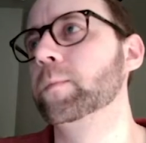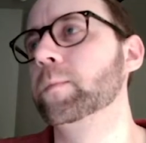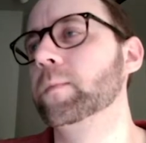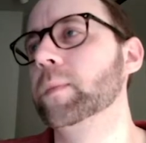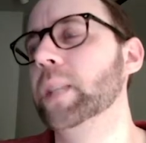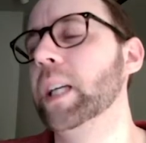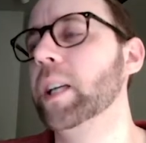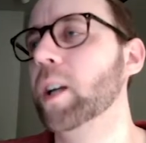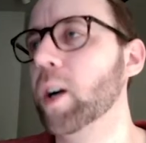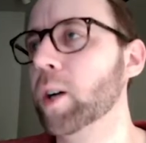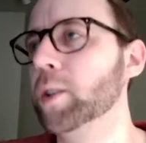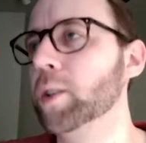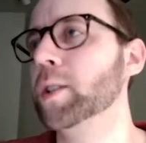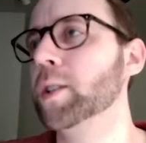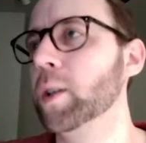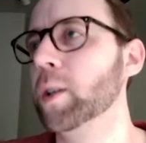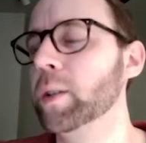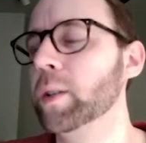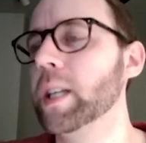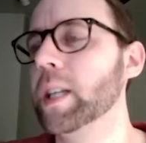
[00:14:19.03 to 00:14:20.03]
And
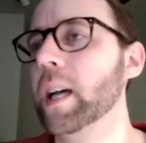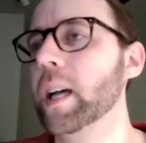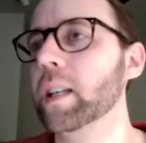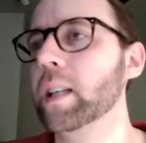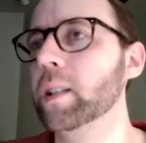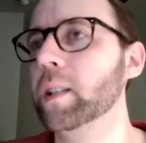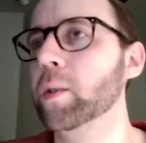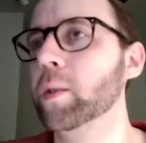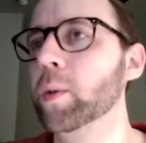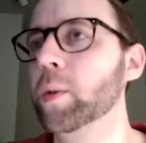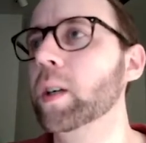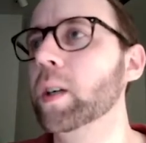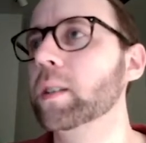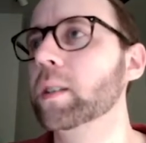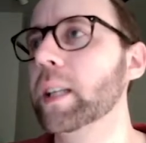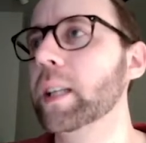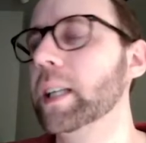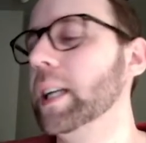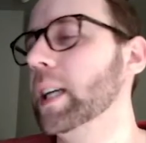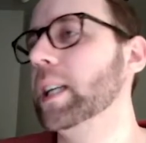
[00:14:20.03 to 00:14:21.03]
also attacking their rook. They
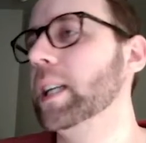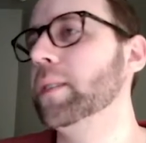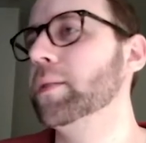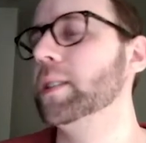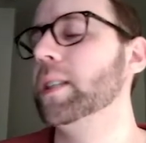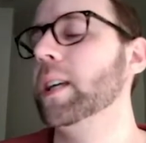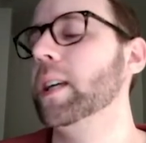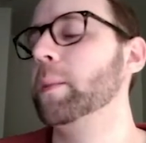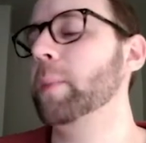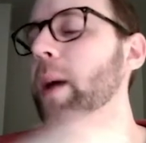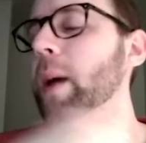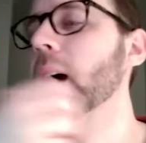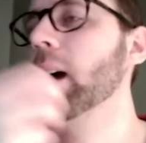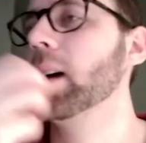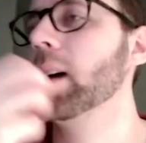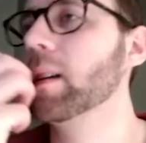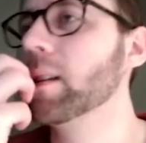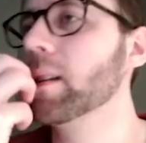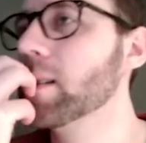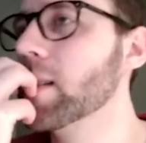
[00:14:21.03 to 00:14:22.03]
can't even take back.